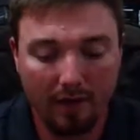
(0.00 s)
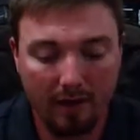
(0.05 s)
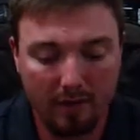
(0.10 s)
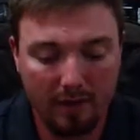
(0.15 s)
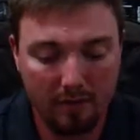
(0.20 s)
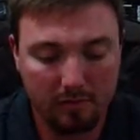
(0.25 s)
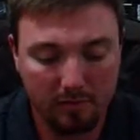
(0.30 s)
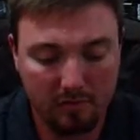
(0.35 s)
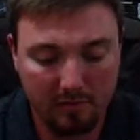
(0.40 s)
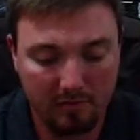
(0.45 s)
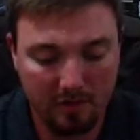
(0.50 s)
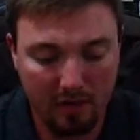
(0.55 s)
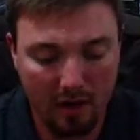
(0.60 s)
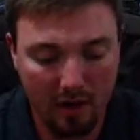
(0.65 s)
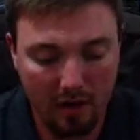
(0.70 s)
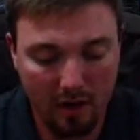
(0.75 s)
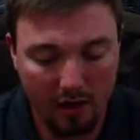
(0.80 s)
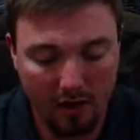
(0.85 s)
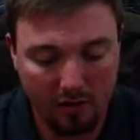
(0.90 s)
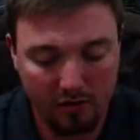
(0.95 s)
on
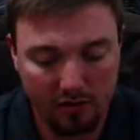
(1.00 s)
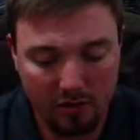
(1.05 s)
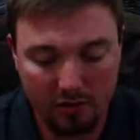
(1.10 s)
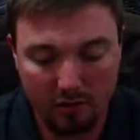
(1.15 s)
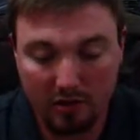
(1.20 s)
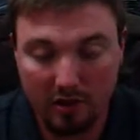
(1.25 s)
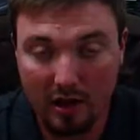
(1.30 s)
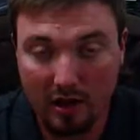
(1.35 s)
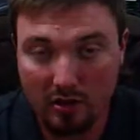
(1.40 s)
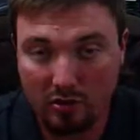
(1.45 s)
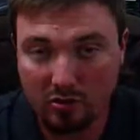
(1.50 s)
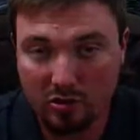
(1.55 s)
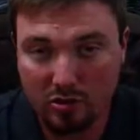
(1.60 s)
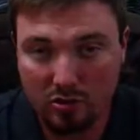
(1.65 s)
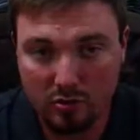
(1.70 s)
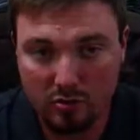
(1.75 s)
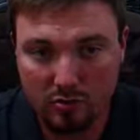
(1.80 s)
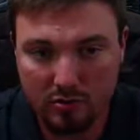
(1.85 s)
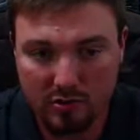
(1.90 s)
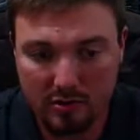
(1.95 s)
them, so they're
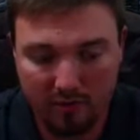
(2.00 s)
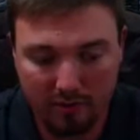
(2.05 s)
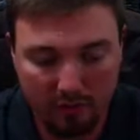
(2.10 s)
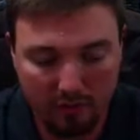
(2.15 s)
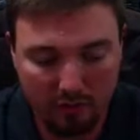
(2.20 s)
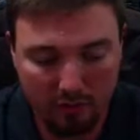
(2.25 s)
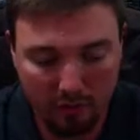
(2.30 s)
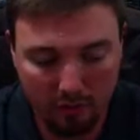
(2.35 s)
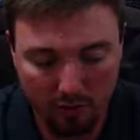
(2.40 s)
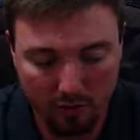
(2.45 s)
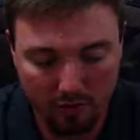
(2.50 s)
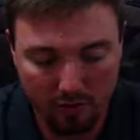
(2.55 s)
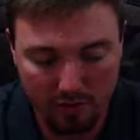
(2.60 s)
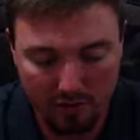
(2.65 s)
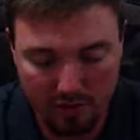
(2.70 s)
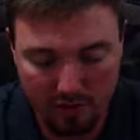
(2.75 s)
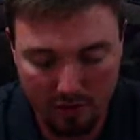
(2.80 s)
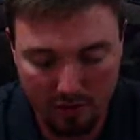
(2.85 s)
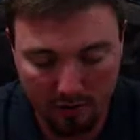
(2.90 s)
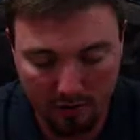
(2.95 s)
not too
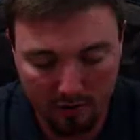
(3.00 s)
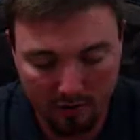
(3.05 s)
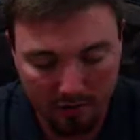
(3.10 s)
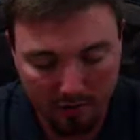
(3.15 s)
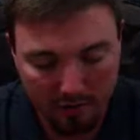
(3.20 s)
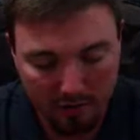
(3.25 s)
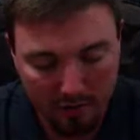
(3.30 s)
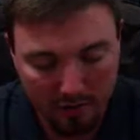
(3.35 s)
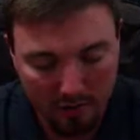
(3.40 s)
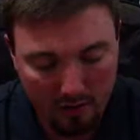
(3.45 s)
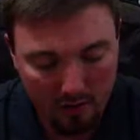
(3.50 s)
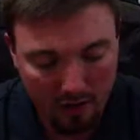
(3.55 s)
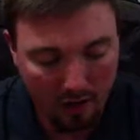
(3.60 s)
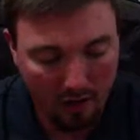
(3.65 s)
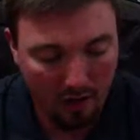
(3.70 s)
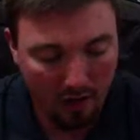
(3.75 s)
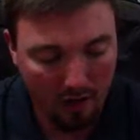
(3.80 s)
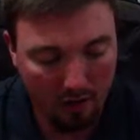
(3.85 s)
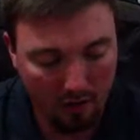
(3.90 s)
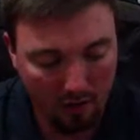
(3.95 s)
difficult. So
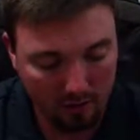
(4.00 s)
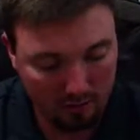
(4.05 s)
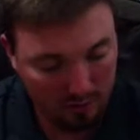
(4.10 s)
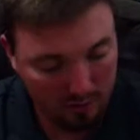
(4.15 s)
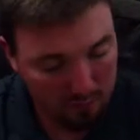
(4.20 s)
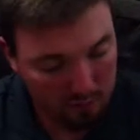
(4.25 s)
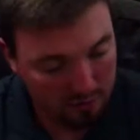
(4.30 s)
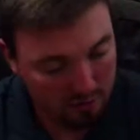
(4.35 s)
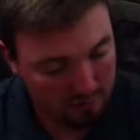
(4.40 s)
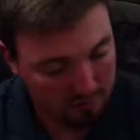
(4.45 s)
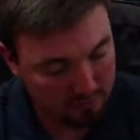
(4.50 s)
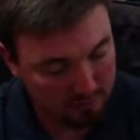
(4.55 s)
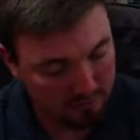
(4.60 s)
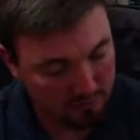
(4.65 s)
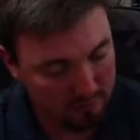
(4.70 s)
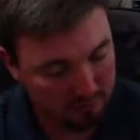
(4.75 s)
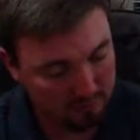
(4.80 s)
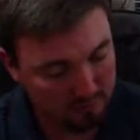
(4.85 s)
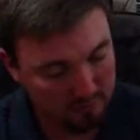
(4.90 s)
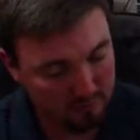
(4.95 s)
come
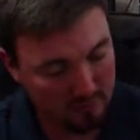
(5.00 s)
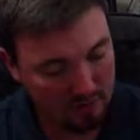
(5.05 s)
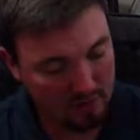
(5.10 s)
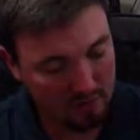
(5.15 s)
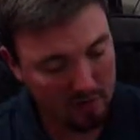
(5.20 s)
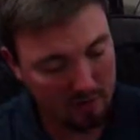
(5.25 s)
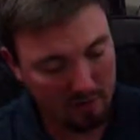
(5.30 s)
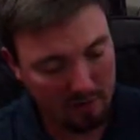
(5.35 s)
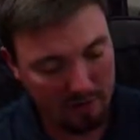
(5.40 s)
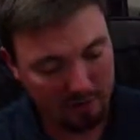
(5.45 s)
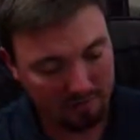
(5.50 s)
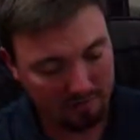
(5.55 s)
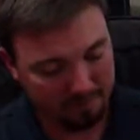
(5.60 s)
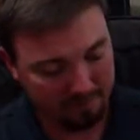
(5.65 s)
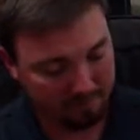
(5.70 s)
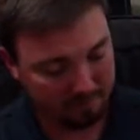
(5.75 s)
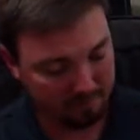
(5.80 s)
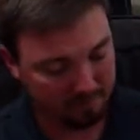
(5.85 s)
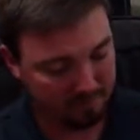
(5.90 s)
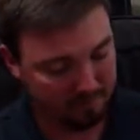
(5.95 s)
here,
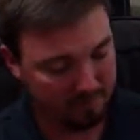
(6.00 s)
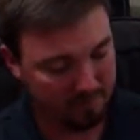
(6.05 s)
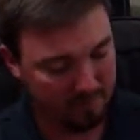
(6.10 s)
bud.